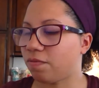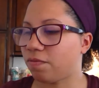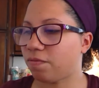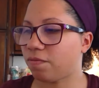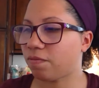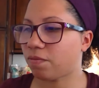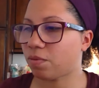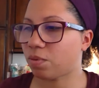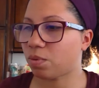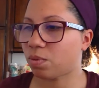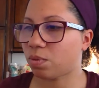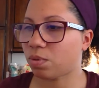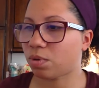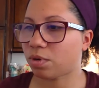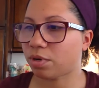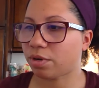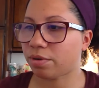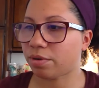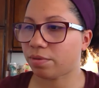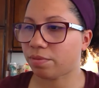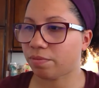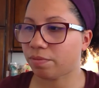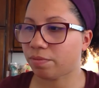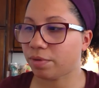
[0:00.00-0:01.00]

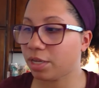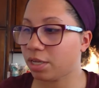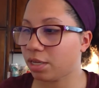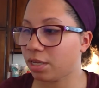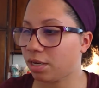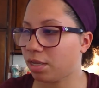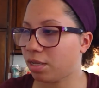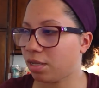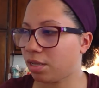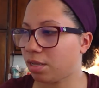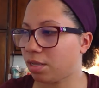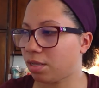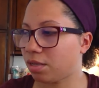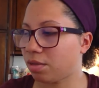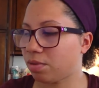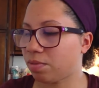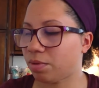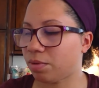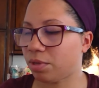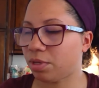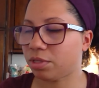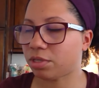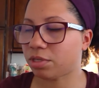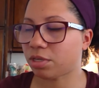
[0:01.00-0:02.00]
For reading,
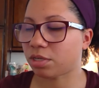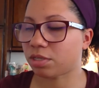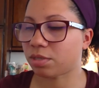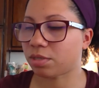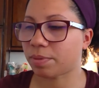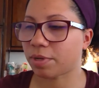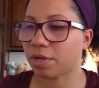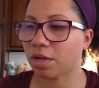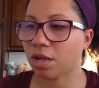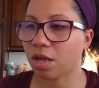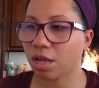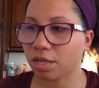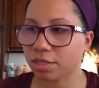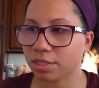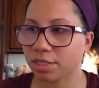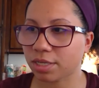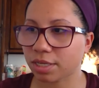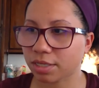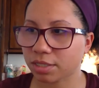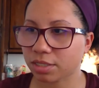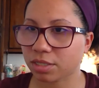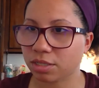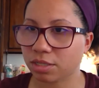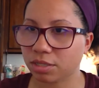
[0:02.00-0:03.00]
we talked about
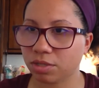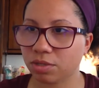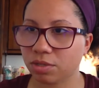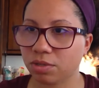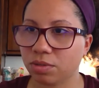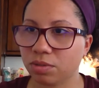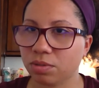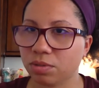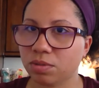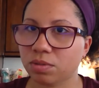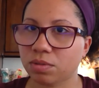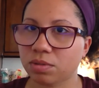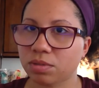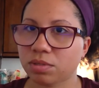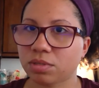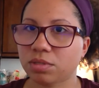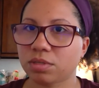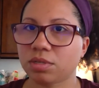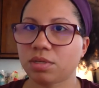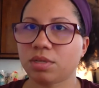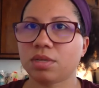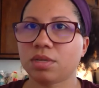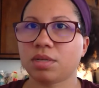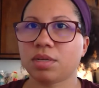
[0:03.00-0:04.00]
context
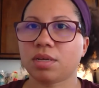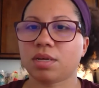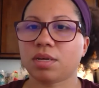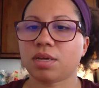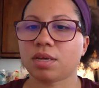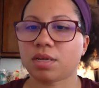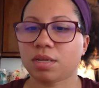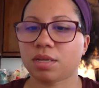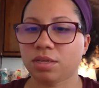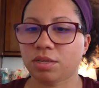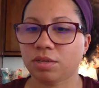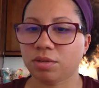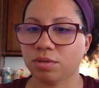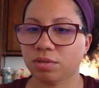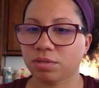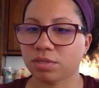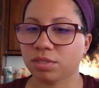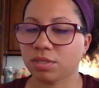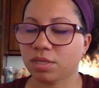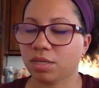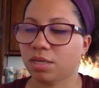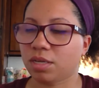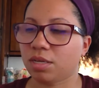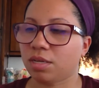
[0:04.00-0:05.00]
clues and
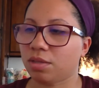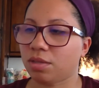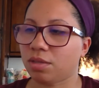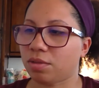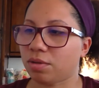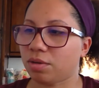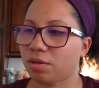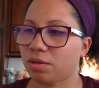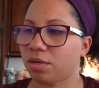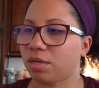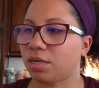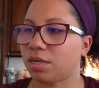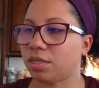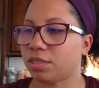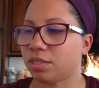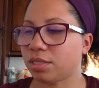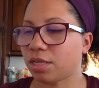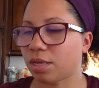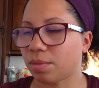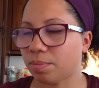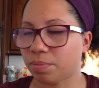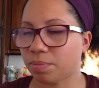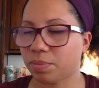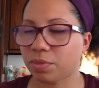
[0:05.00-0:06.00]
using either
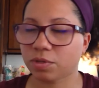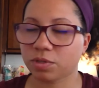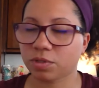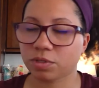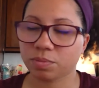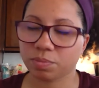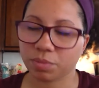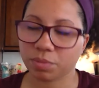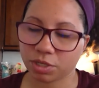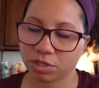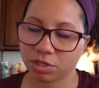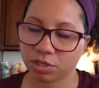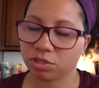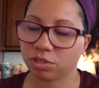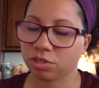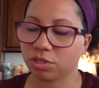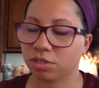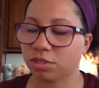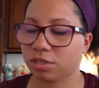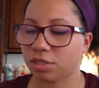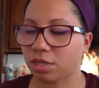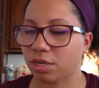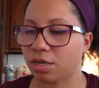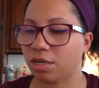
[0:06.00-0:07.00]
examples,
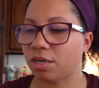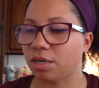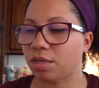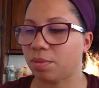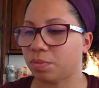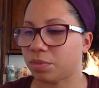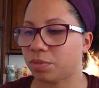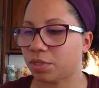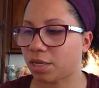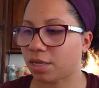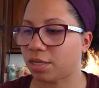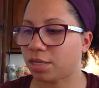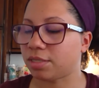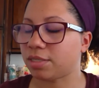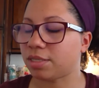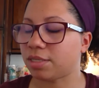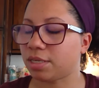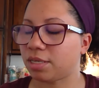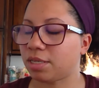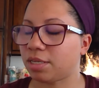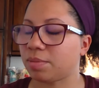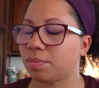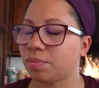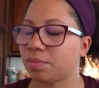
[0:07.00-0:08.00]
pictures, synonyms,
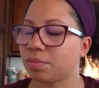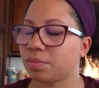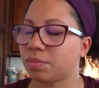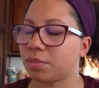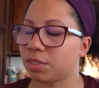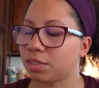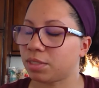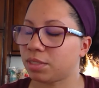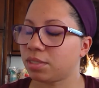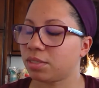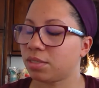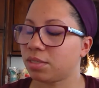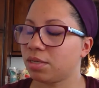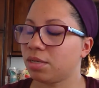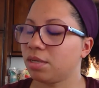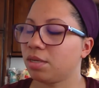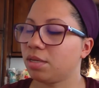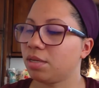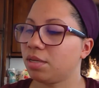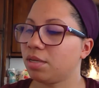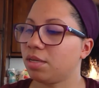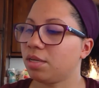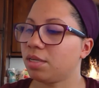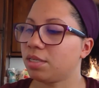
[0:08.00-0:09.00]
antonyms,
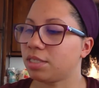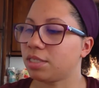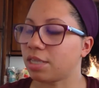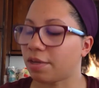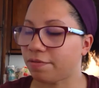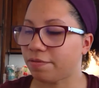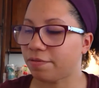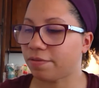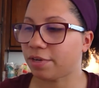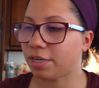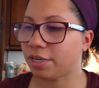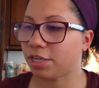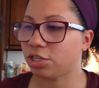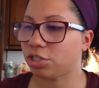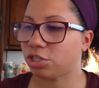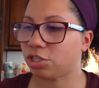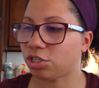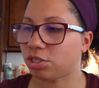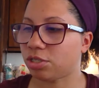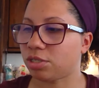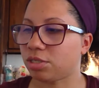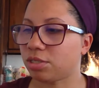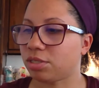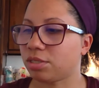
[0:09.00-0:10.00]

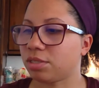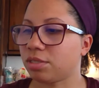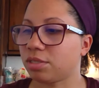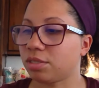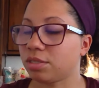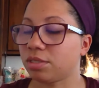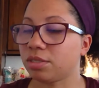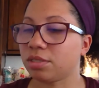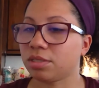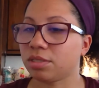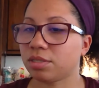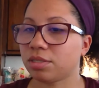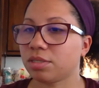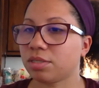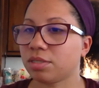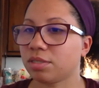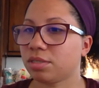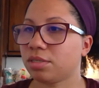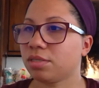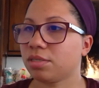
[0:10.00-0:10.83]
definitions.